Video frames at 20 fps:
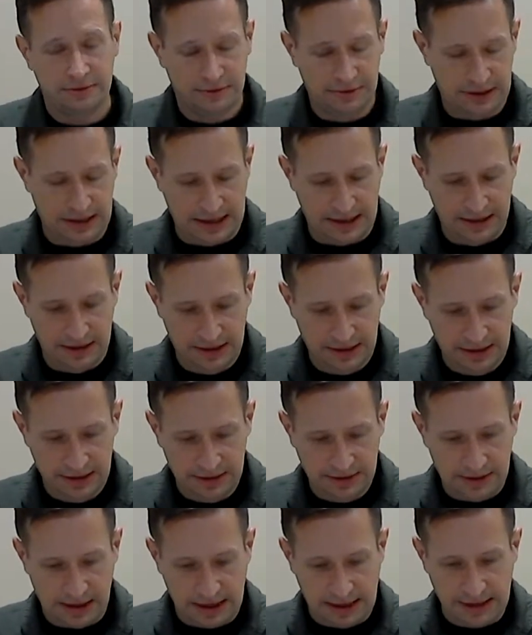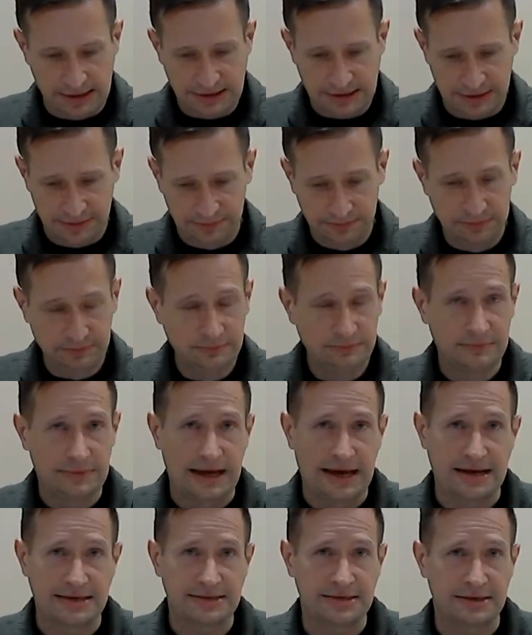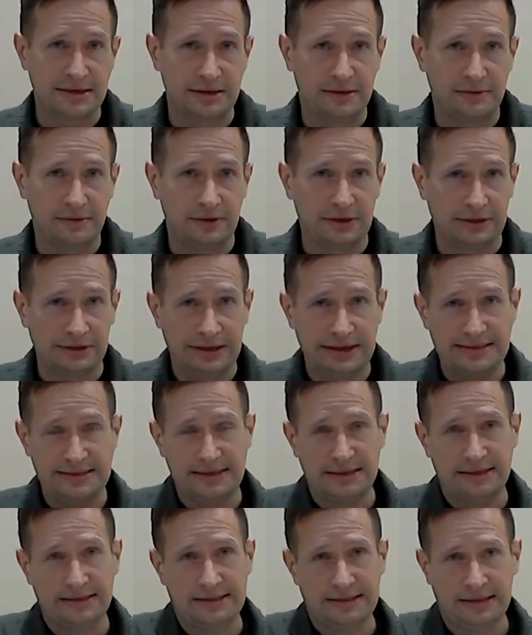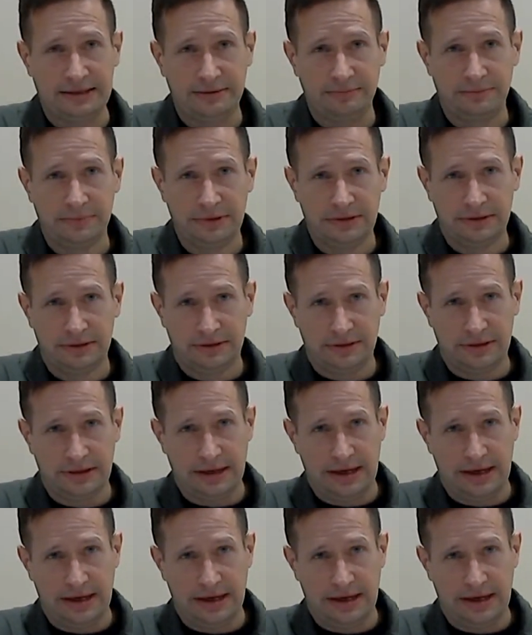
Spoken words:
Okay, Hunt has the leasing team,